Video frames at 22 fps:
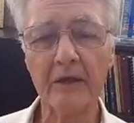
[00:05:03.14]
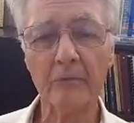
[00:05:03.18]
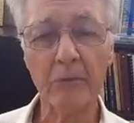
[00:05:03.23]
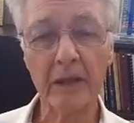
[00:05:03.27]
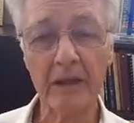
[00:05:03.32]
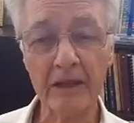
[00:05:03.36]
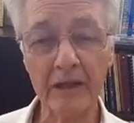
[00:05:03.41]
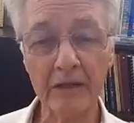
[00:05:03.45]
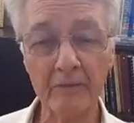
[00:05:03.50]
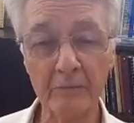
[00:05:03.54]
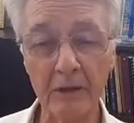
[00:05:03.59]

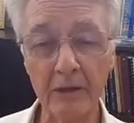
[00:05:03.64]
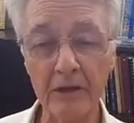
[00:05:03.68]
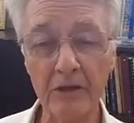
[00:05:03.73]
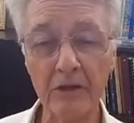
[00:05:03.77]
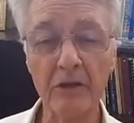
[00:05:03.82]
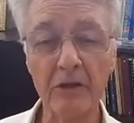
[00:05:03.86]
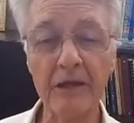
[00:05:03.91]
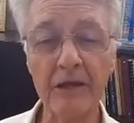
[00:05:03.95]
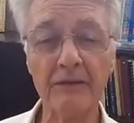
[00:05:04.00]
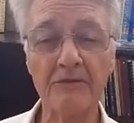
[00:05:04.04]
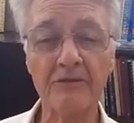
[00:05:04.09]
Believe me,
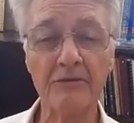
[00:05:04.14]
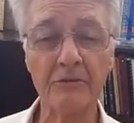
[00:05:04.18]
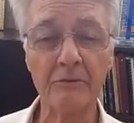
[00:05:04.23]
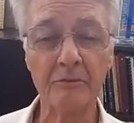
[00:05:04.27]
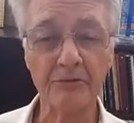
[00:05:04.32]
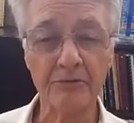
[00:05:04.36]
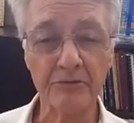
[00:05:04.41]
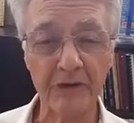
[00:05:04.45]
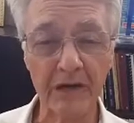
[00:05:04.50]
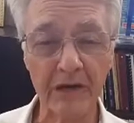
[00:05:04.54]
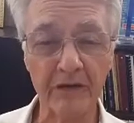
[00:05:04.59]
you need
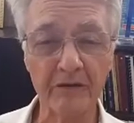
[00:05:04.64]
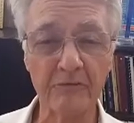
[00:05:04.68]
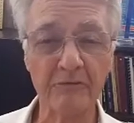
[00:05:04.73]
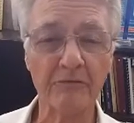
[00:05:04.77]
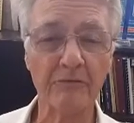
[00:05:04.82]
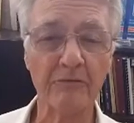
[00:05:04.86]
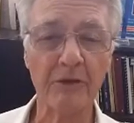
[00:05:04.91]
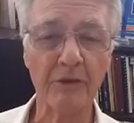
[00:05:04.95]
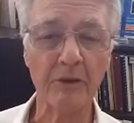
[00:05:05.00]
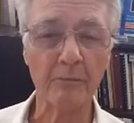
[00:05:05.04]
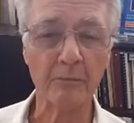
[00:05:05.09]
some sun
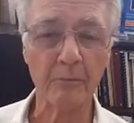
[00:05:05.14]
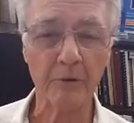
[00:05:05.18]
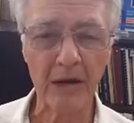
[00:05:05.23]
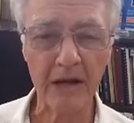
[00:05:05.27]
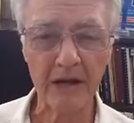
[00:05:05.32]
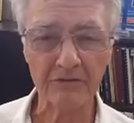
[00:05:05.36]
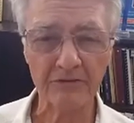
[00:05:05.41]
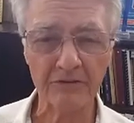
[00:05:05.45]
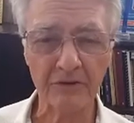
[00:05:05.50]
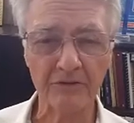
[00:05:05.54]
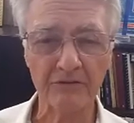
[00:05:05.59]
for the
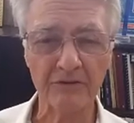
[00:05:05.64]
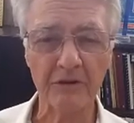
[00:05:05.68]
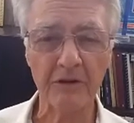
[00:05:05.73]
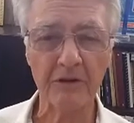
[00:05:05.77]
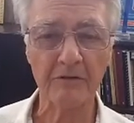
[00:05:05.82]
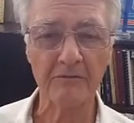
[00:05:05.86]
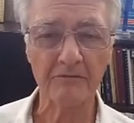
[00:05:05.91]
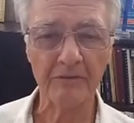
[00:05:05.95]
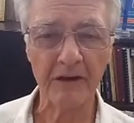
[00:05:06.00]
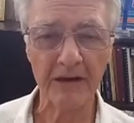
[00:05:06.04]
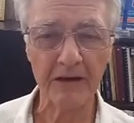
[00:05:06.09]

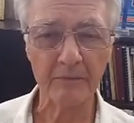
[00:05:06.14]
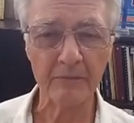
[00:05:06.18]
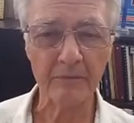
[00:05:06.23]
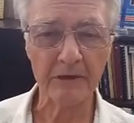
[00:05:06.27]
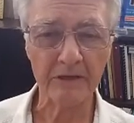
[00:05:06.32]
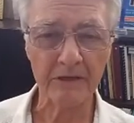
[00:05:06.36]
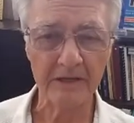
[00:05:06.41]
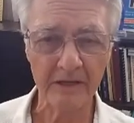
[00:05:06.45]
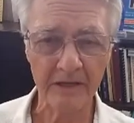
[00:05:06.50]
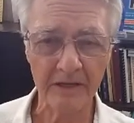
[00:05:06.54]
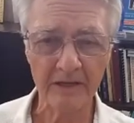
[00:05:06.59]
processing of
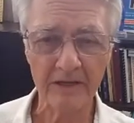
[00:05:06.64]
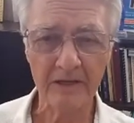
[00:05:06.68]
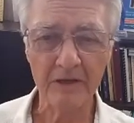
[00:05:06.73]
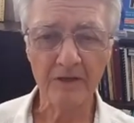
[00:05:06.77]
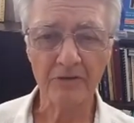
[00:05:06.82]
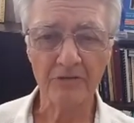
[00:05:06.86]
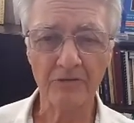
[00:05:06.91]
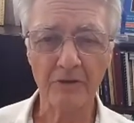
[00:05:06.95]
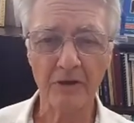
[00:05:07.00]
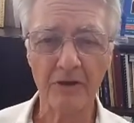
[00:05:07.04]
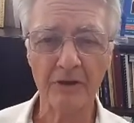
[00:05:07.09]
vitamin D
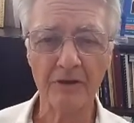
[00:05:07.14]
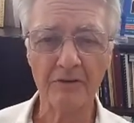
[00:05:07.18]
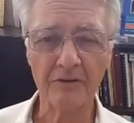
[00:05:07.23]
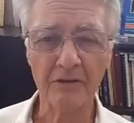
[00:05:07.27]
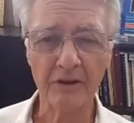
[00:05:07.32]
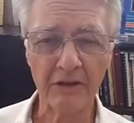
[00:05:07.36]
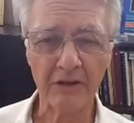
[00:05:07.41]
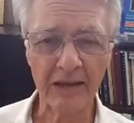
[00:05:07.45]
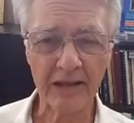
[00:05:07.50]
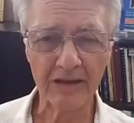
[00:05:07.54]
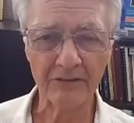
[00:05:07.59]
so that
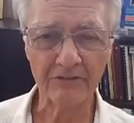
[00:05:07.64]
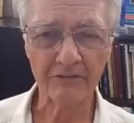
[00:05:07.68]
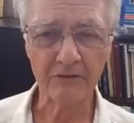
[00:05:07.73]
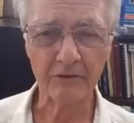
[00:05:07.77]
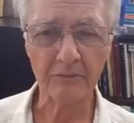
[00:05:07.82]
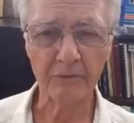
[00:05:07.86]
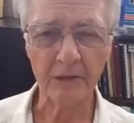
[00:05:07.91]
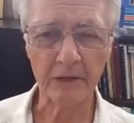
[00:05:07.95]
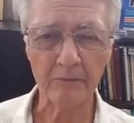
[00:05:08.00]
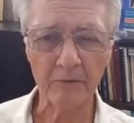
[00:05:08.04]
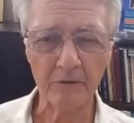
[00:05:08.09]
the
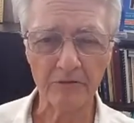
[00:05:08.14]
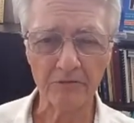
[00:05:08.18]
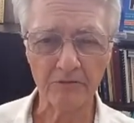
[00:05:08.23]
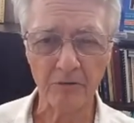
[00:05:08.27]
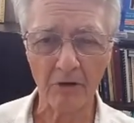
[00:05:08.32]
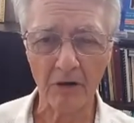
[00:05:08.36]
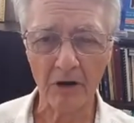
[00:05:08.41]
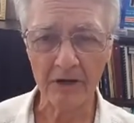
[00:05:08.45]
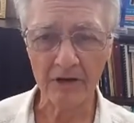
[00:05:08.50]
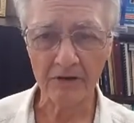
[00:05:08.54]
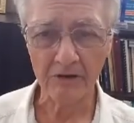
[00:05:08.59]
calcium can be
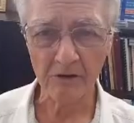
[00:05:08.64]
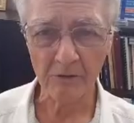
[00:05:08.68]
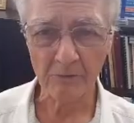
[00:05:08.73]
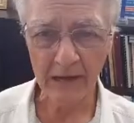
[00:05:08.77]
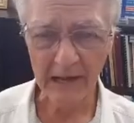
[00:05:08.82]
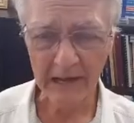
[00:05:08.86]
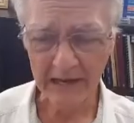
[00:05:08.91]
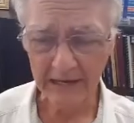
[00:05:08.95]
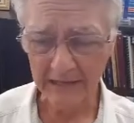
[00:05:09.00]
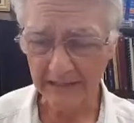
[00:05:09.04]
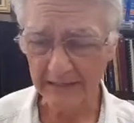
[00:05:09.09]
strong in your
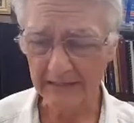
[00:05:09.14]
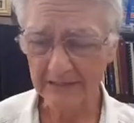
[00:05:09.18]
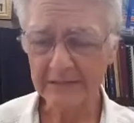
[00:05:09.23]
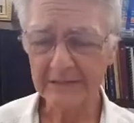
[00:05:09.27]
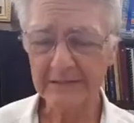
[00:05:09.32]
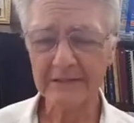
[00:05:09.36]
body.